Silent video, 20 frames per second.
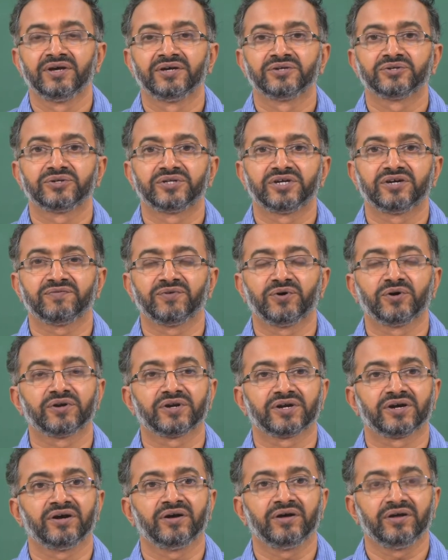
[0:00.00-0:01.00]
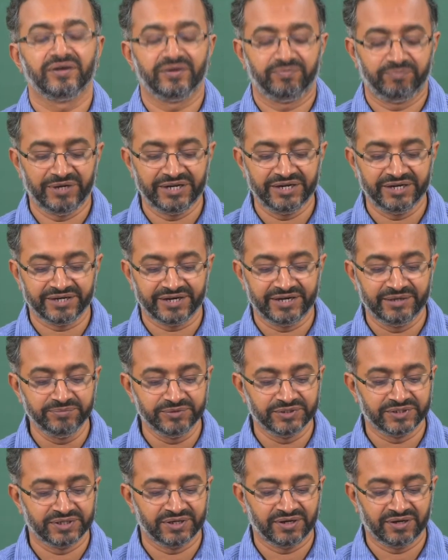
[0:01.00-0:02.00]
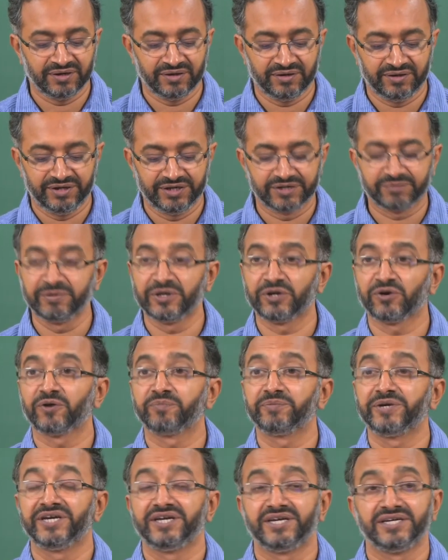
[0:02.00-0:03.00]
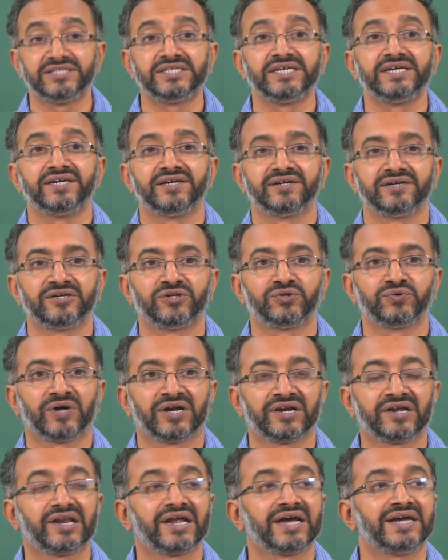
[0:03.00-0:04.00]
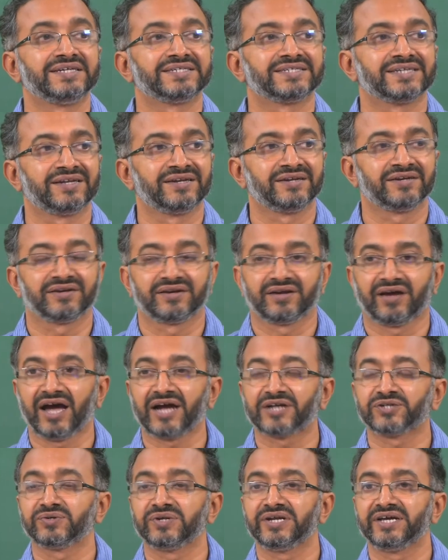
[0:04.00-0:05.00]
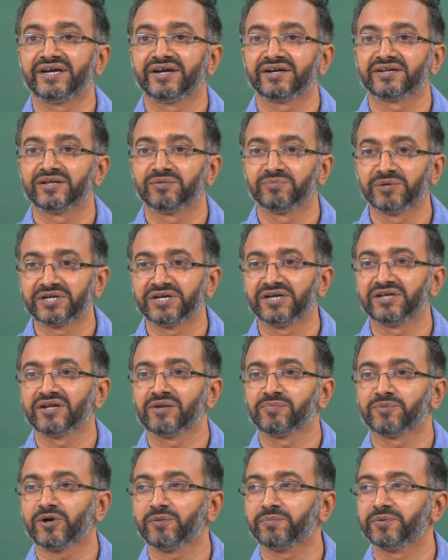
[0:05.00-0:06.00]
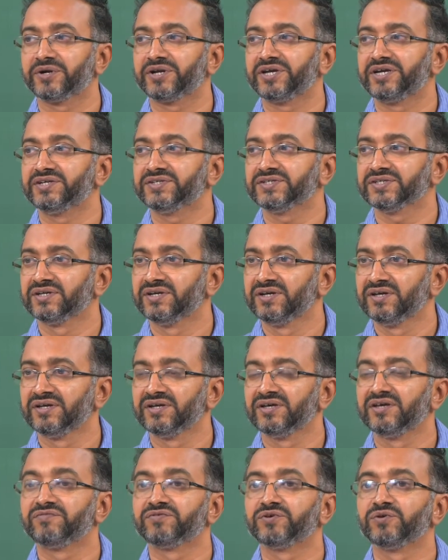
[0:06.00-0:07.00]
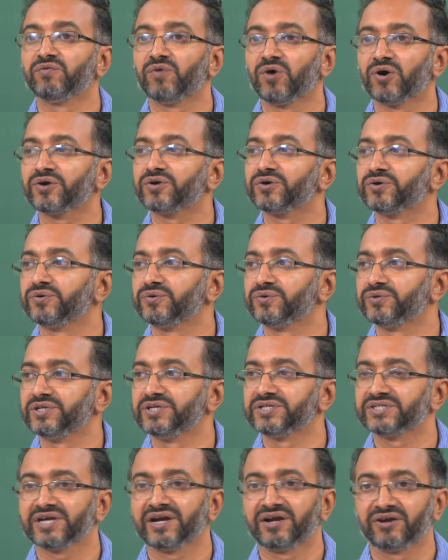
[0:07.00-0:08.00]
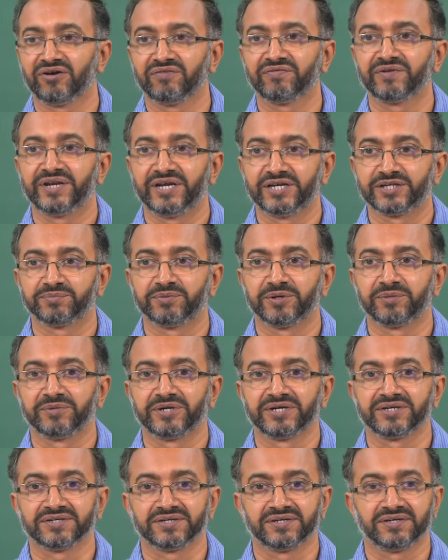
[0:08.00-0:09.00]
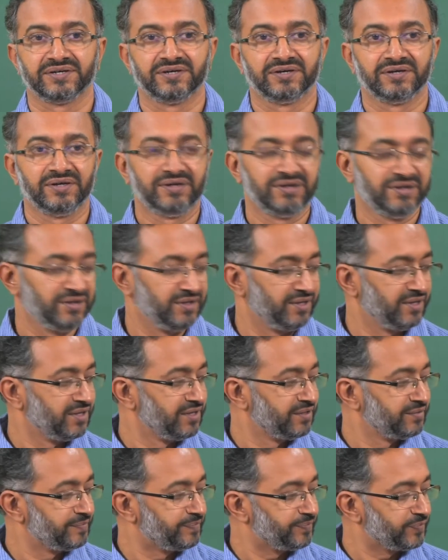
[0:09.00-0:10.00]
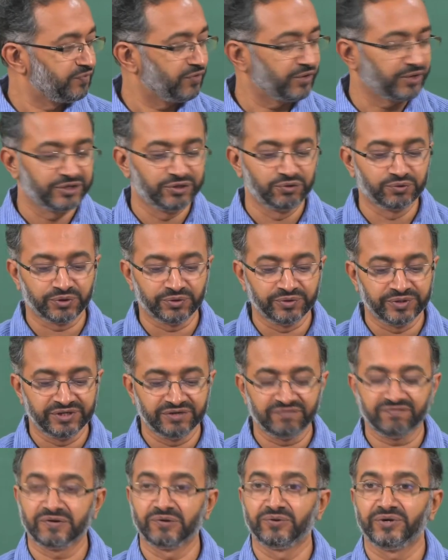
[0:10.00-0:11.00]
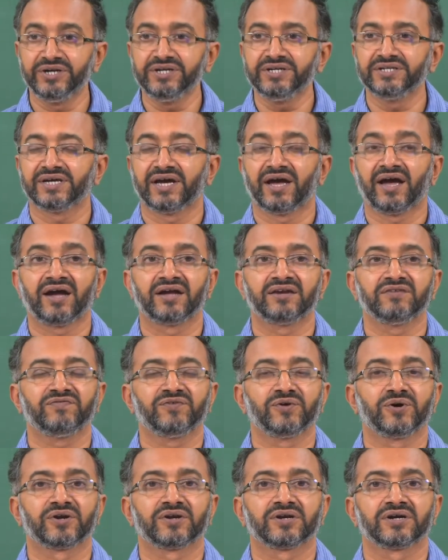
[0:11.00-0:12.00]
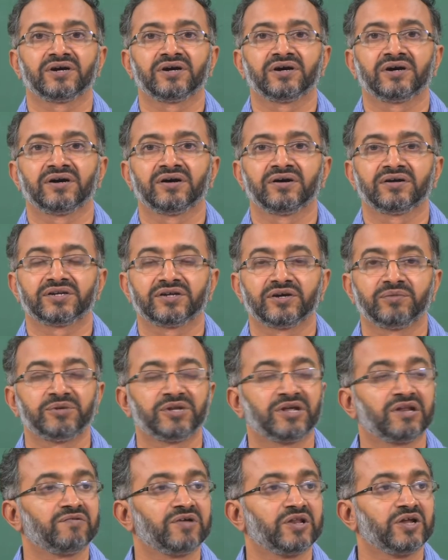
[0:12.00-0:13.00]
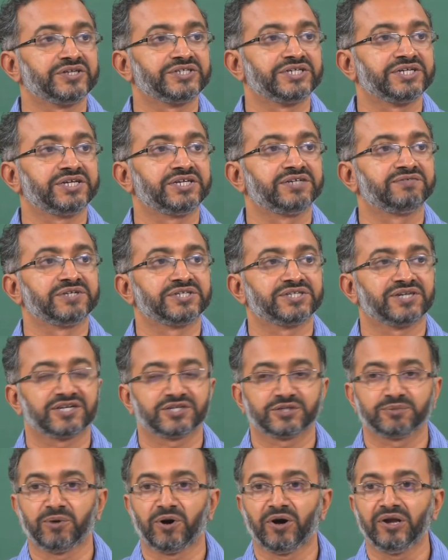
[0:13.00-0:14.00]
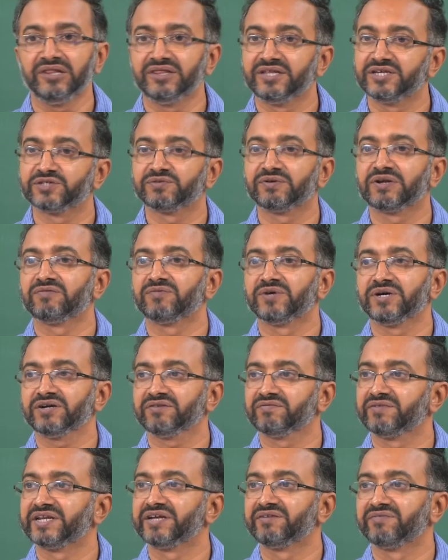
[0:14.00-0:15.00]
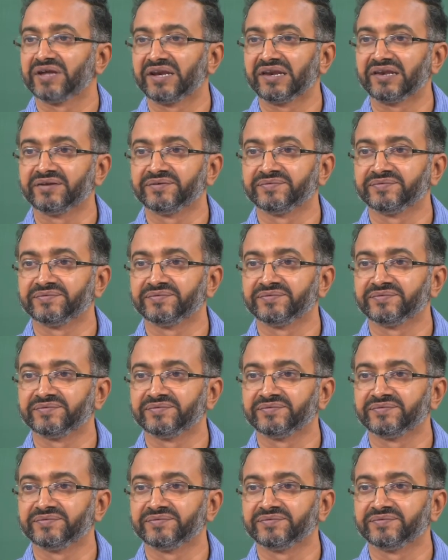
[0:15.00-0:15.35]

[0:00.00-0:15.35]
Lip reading: So, therefore, many times it may not be easy to analyze and actually get the material properties if you want to do this kind of an experiment. For a Newtonian fluid and for terminal velocities which are small, this will work very well.